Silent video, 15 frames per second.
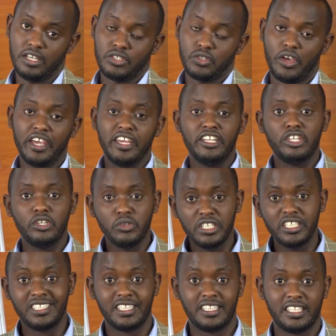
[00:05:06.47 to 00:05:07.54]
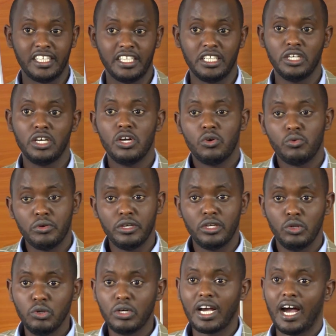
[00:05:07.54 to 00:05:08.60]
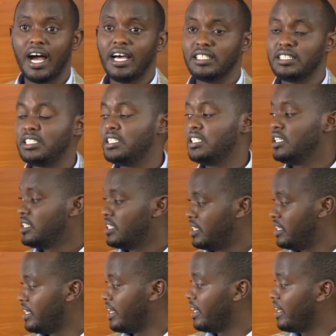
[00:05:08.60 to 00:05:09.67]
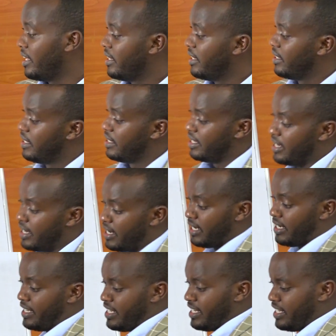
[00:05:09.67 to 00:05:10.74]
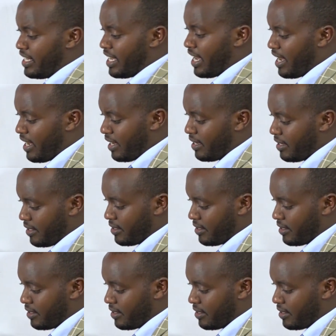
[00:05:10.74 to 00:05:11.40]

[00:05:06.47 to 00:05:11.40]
So in Unit 3, we look at the linear